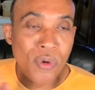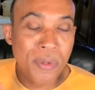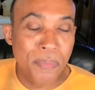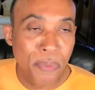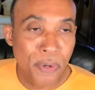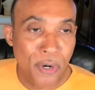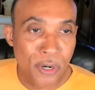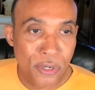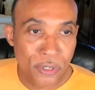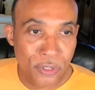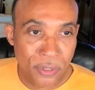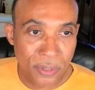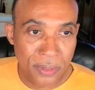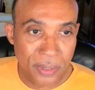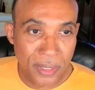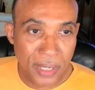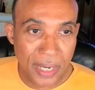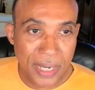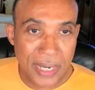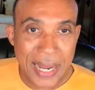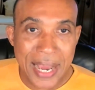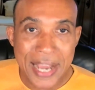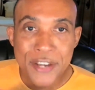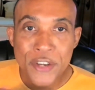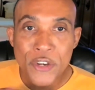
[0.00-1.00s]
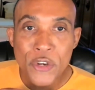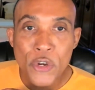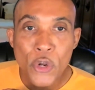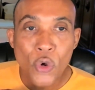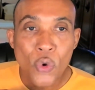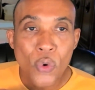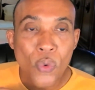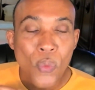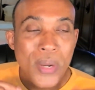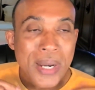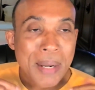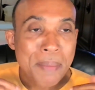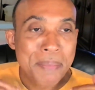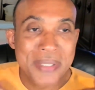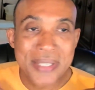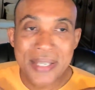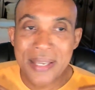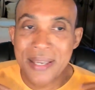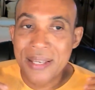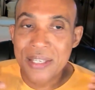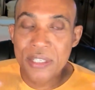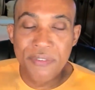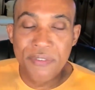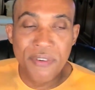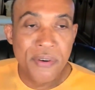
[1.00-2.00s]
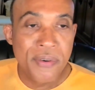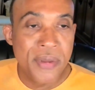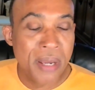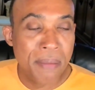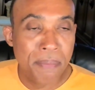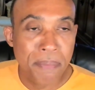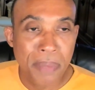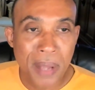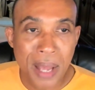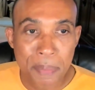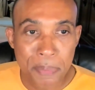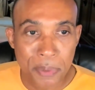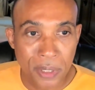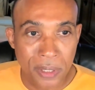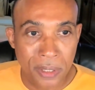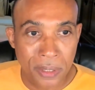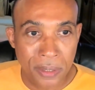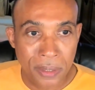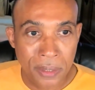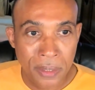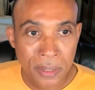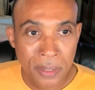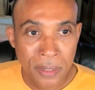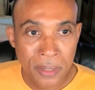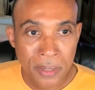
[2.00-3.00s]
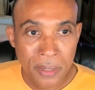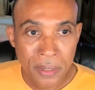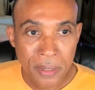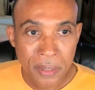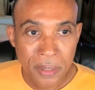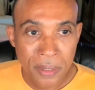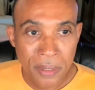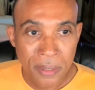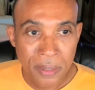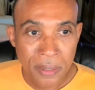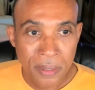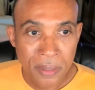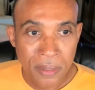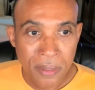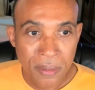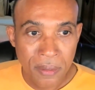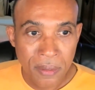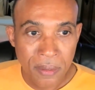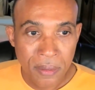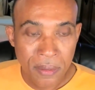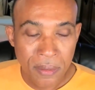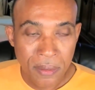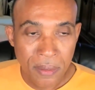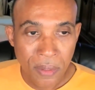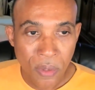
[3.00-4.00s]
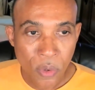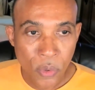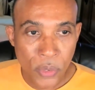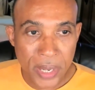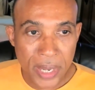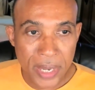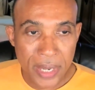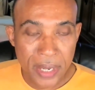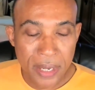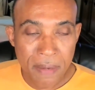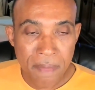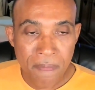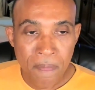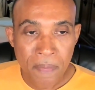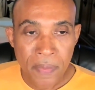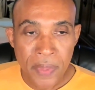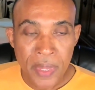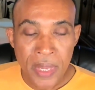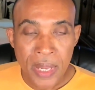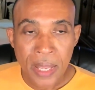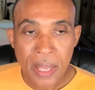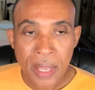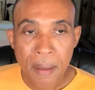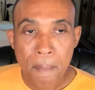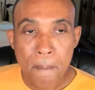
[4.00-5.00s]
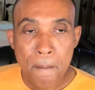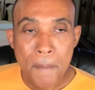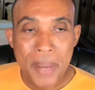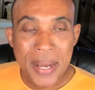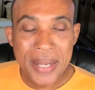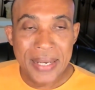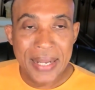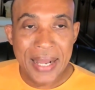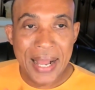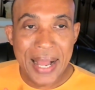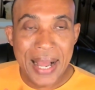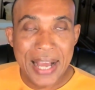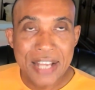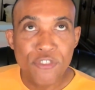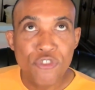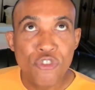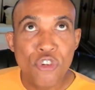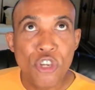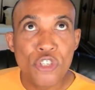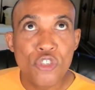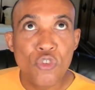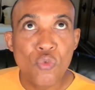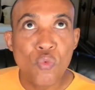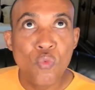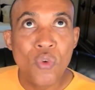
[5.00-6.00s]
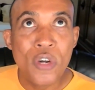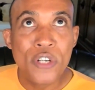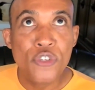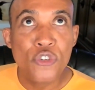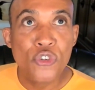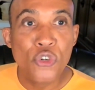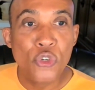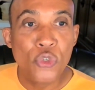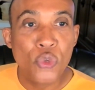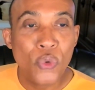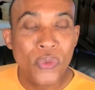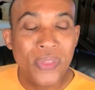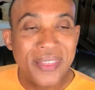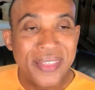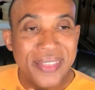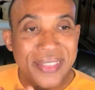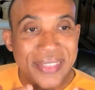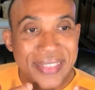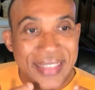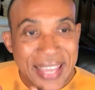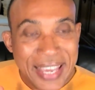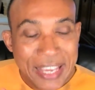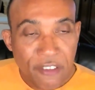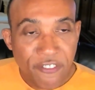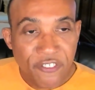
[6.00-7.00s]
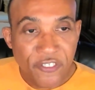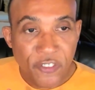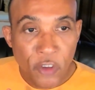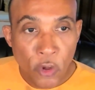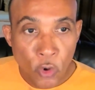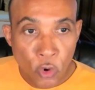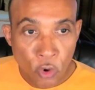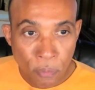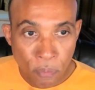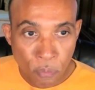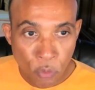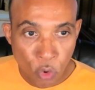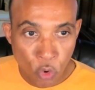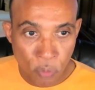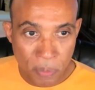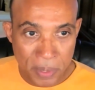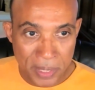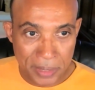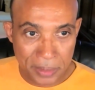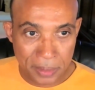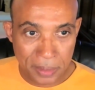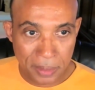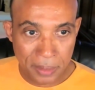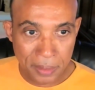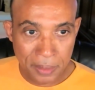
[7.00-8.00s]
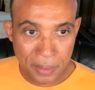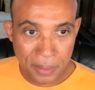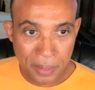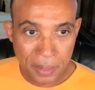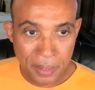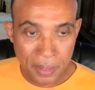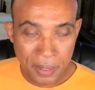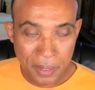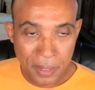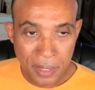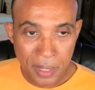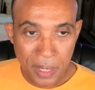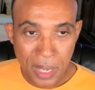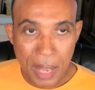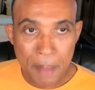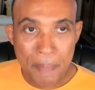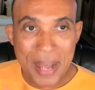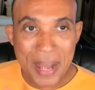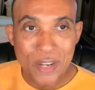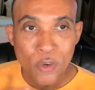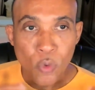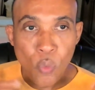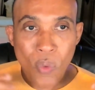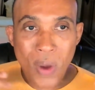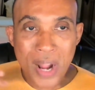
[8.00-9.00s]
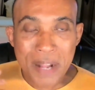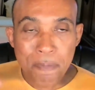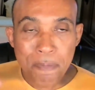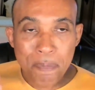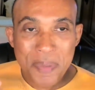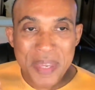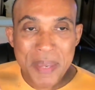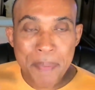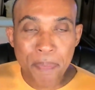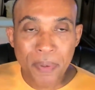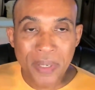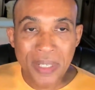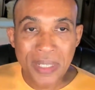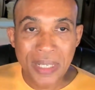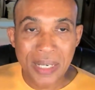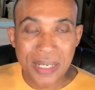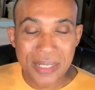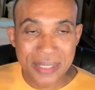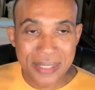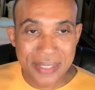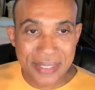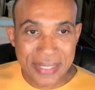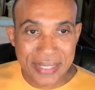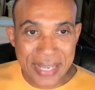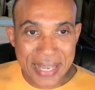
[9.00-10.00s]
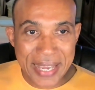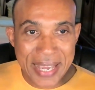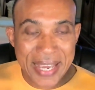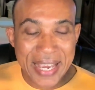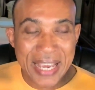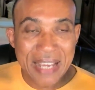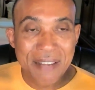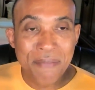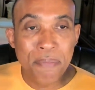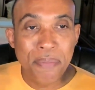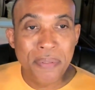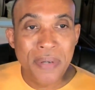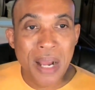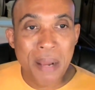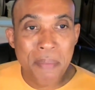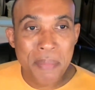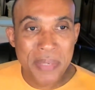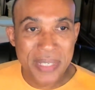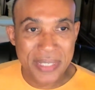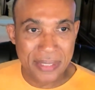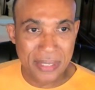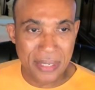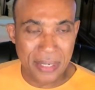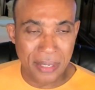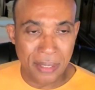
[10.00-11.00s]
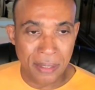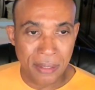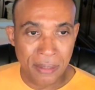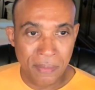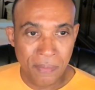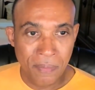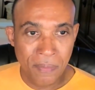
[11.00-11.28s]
one person, and I know what I'm saying is very unpopular, okay? But I just want you to think for a moment about what people are saying and promising.